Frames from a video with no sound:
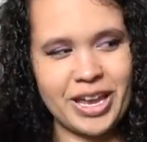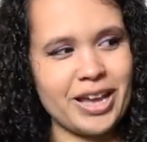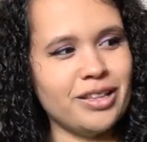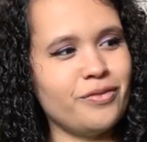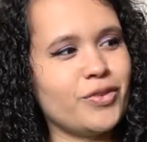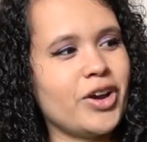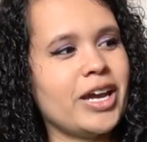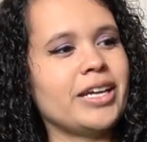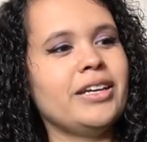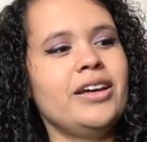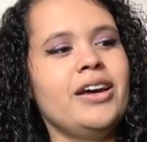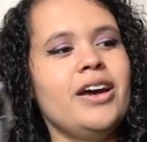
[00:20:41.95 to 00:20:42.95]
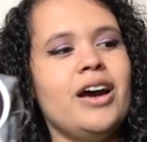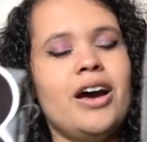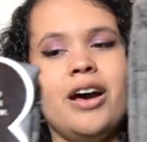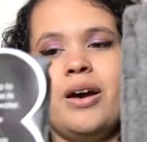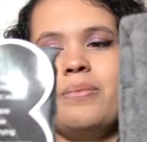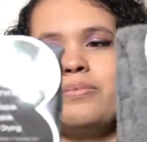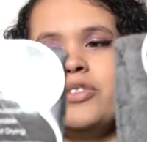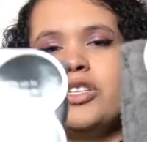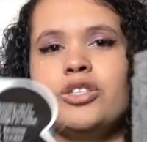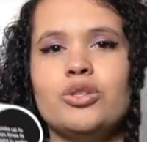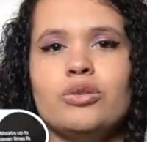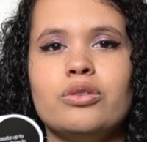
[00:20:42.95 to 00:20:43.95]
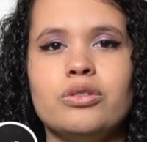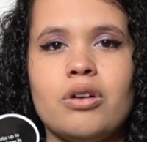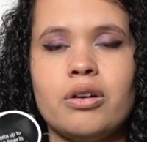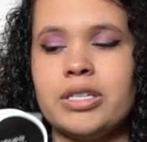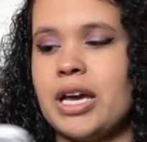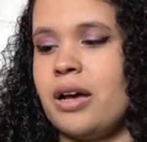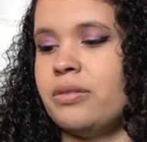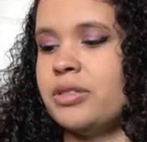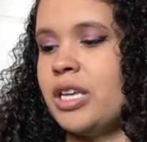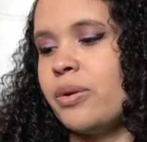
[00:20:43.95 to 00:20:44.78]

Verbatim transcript: I love gray. Um, just two little dog towels.